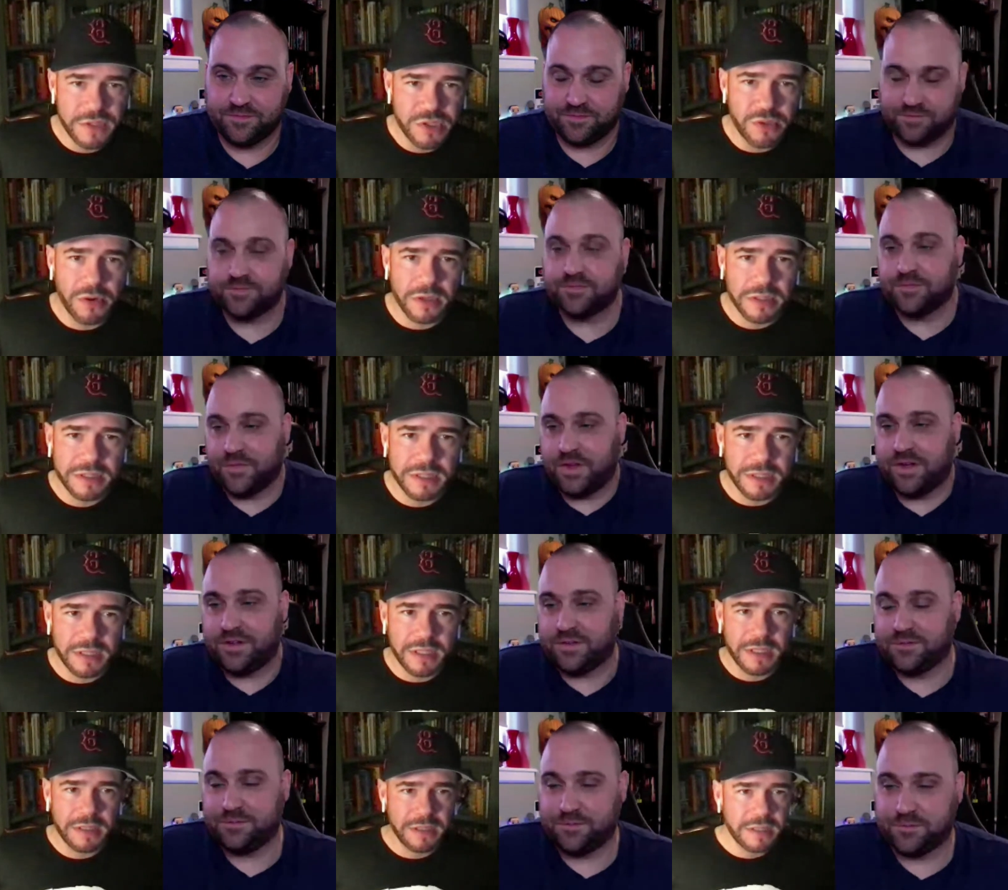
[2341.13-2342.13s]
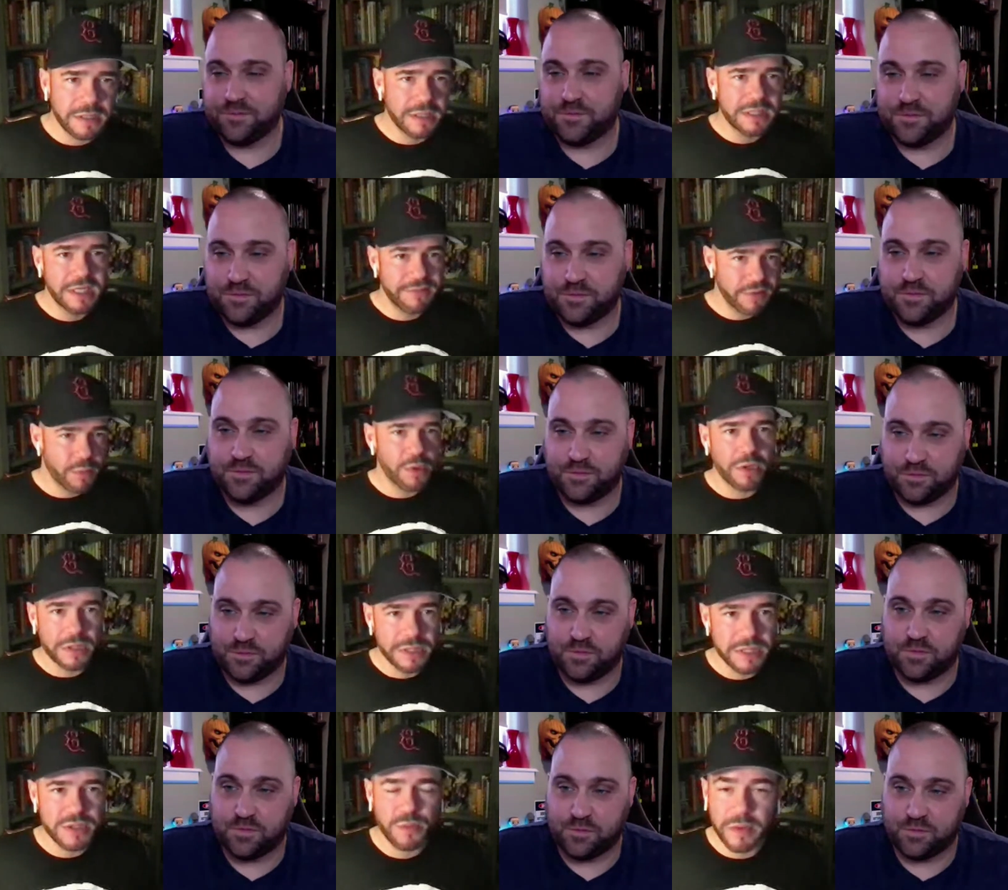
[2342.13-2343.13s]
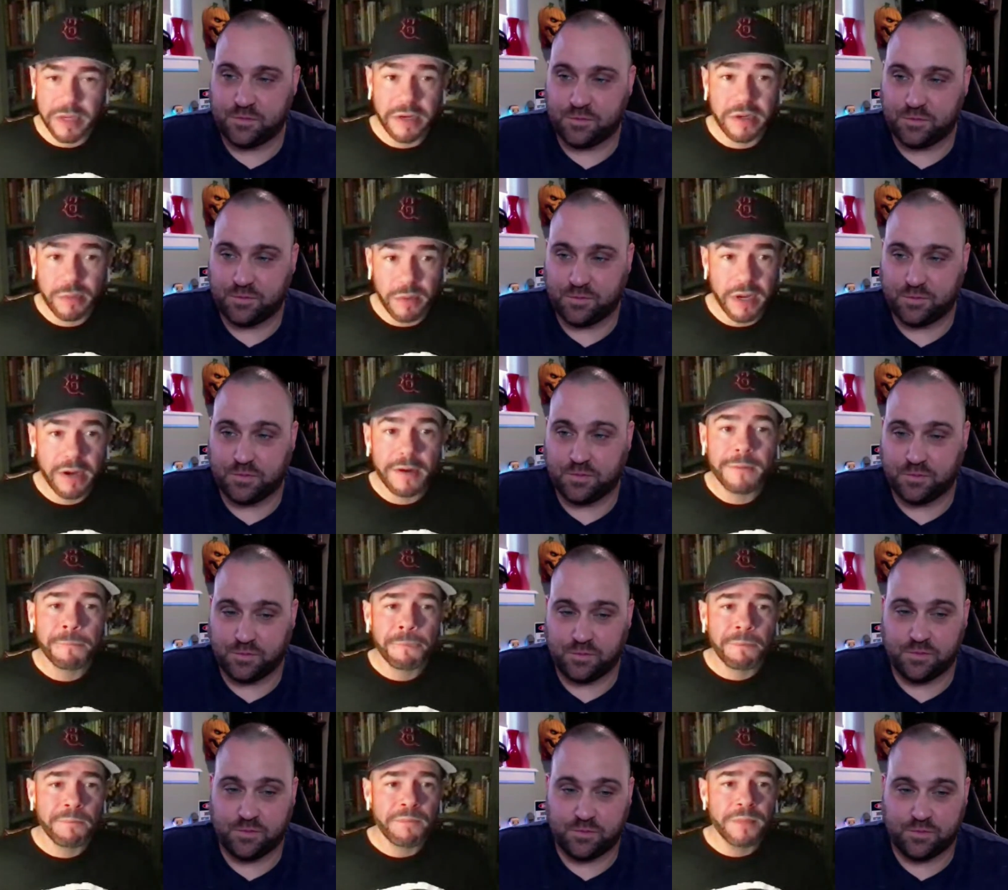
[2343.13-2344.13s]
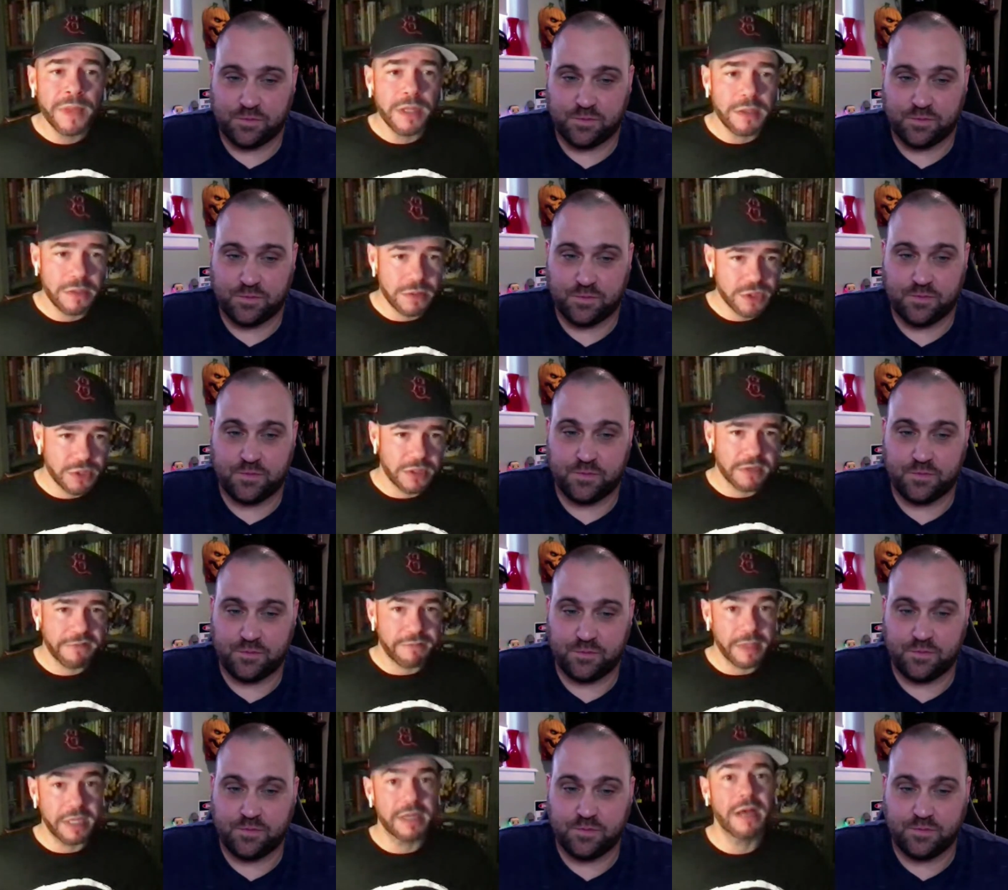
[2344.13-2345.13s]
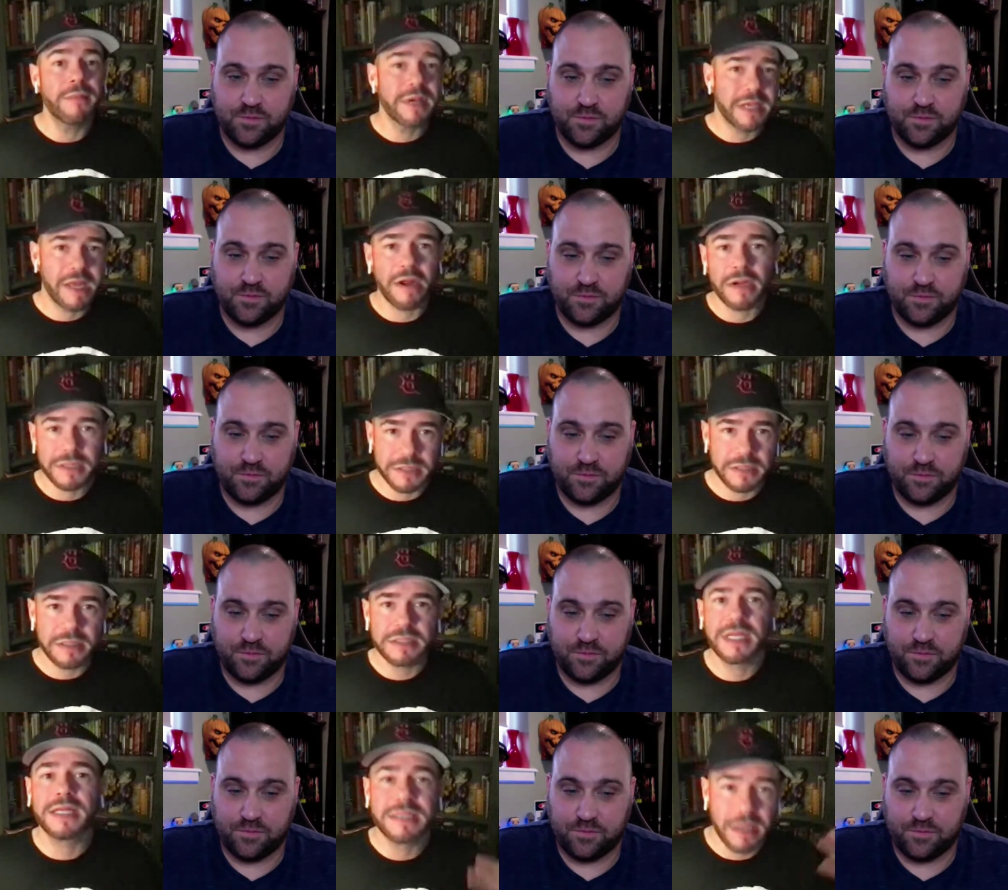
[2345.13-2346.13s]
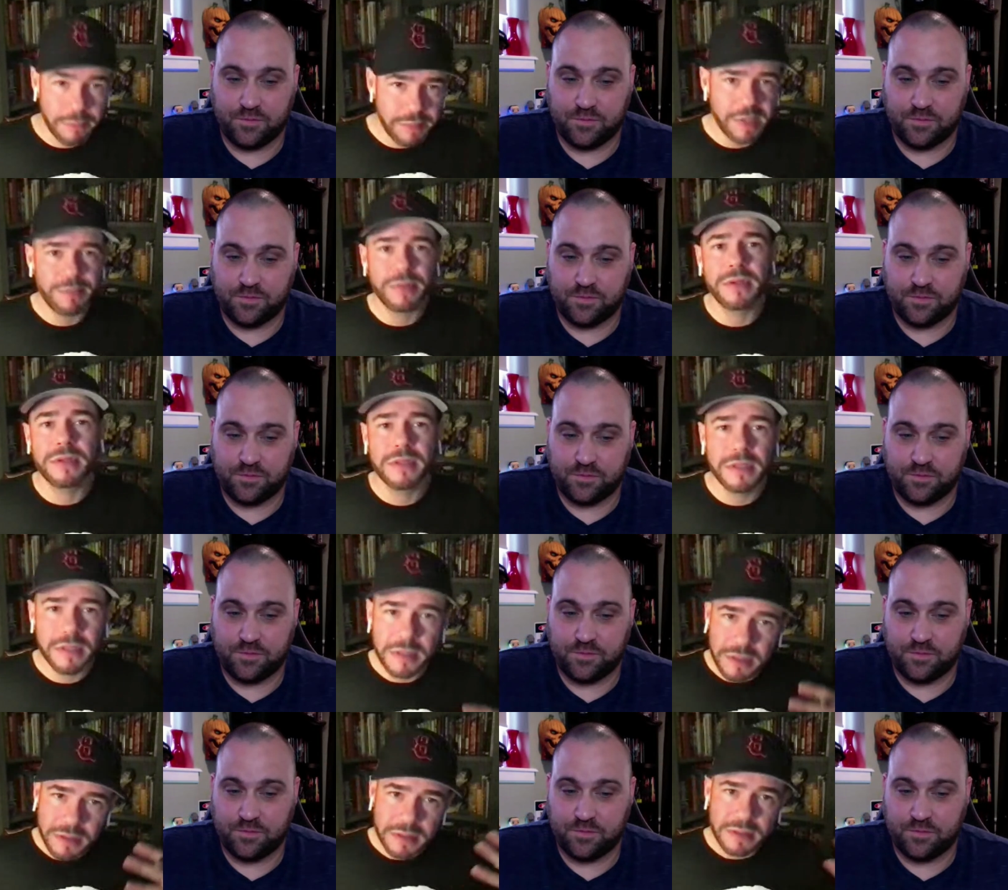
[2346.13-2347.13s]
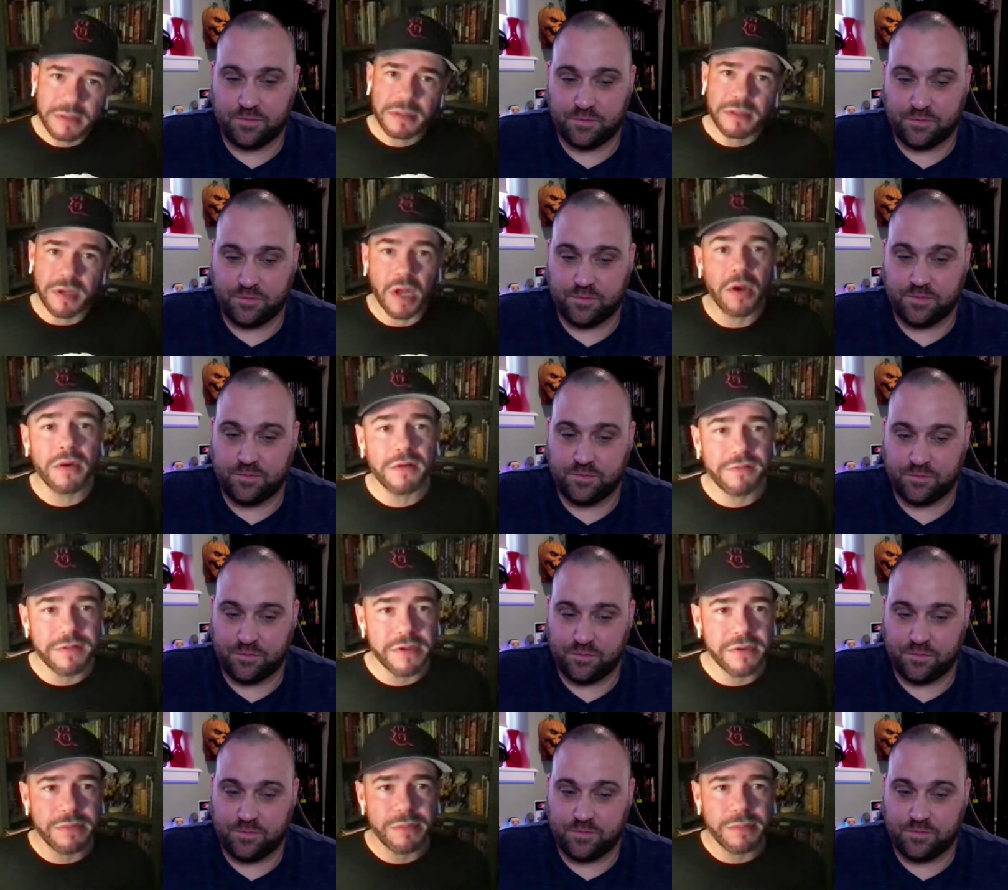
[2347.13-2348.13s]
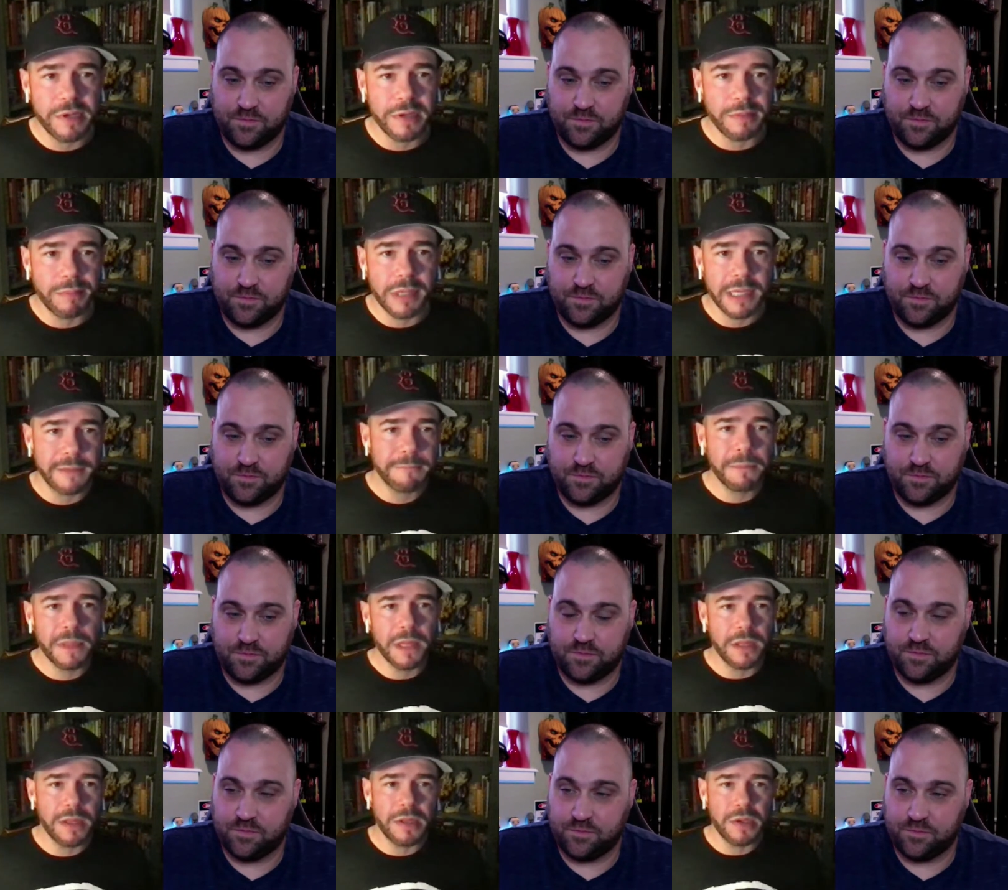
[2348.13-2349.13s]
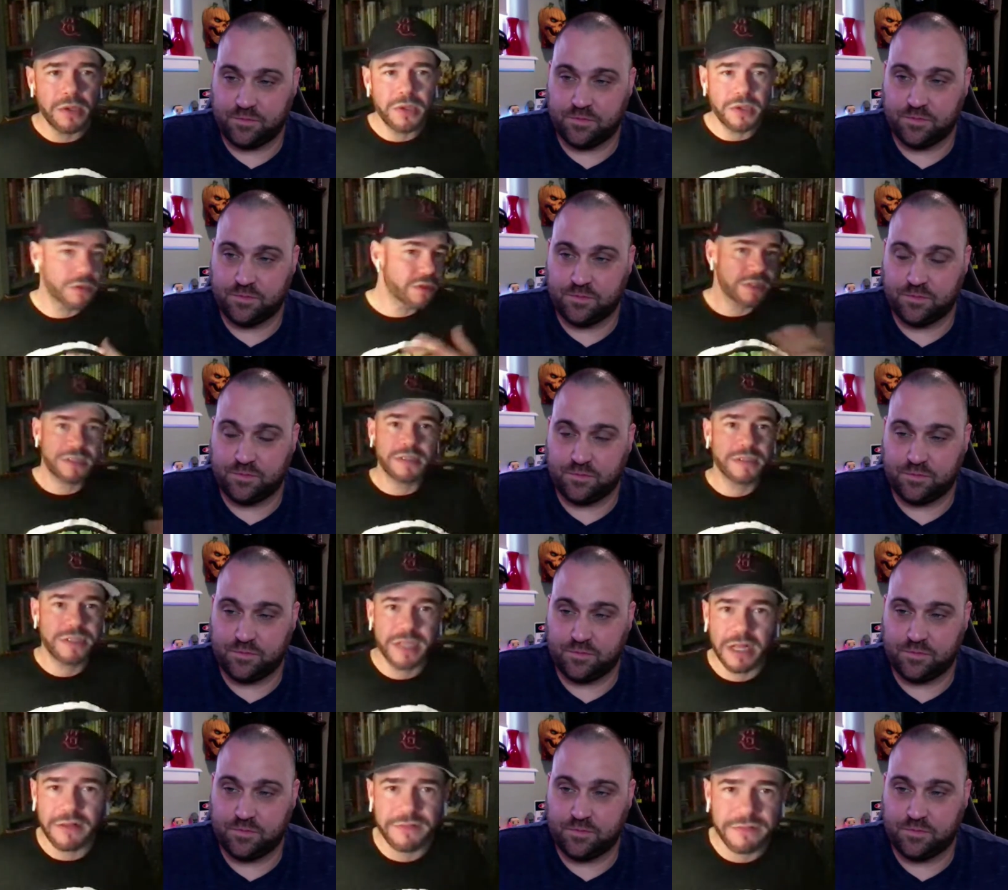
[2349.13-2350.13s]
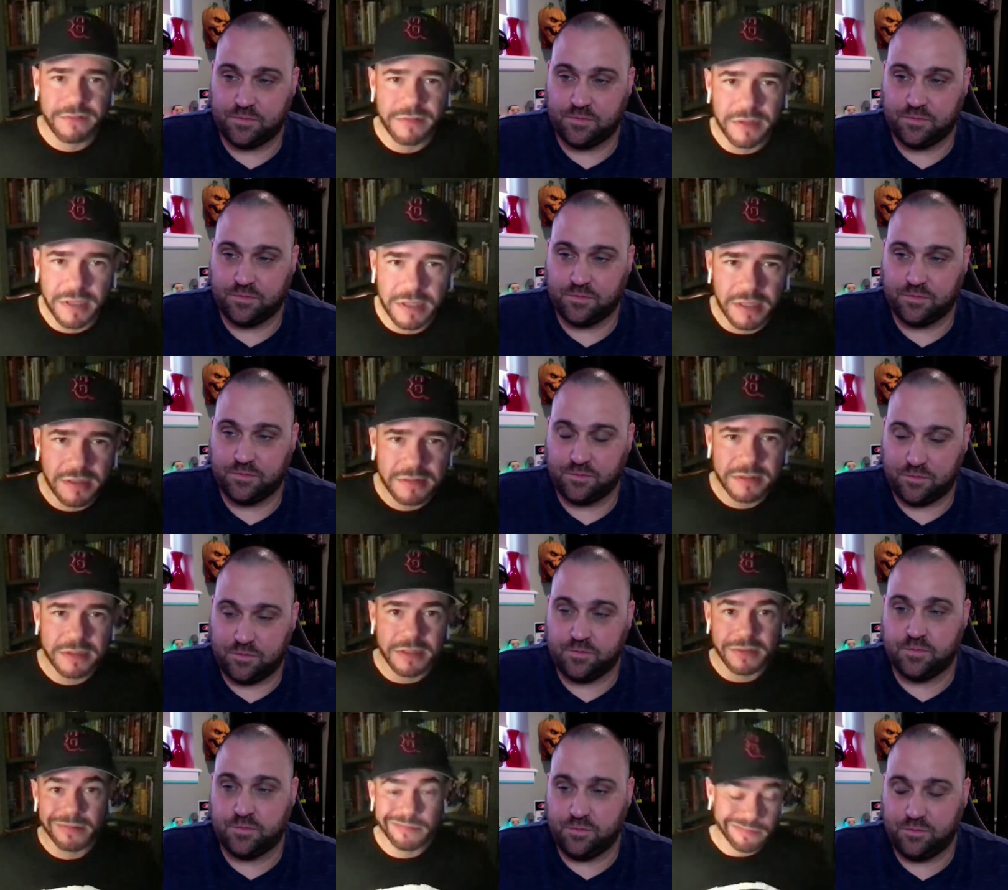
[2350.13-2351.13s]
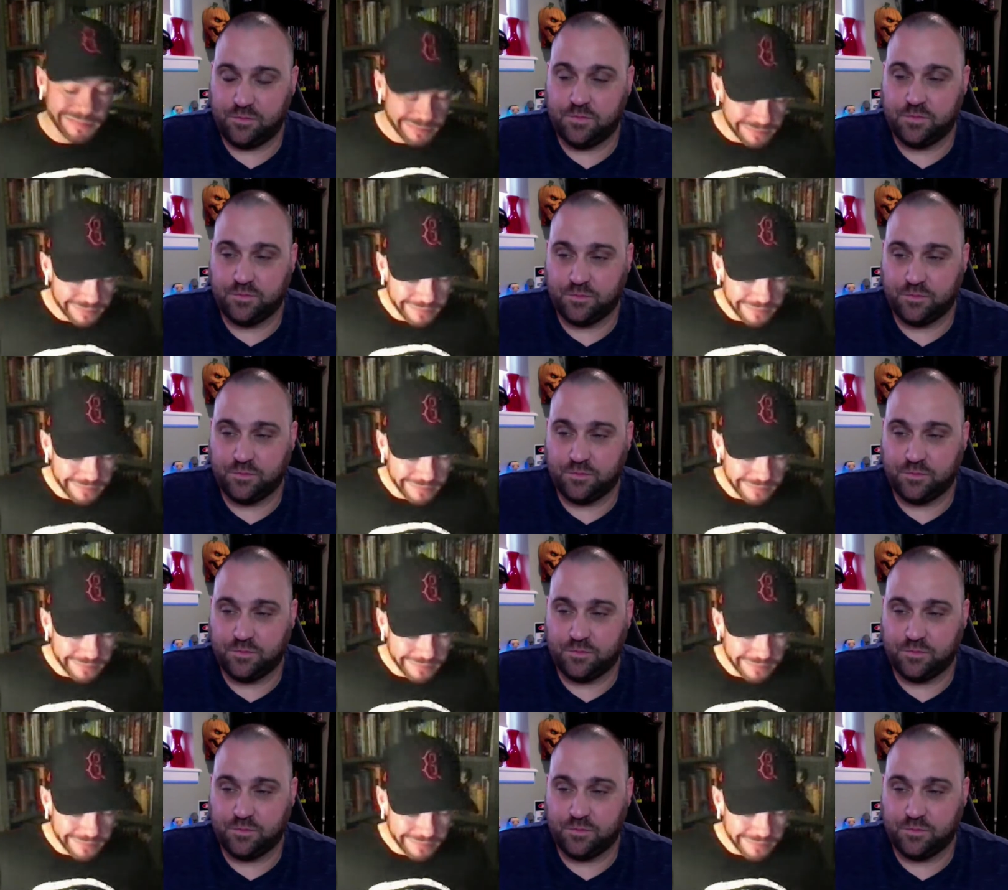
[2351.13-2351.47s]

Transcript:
Speaker 1: of sorts. Yeah. And the T V world is weird, where you sort of become a character because that's how people know of you. Uh, but you're just yourself, you know. Mm-hmm. So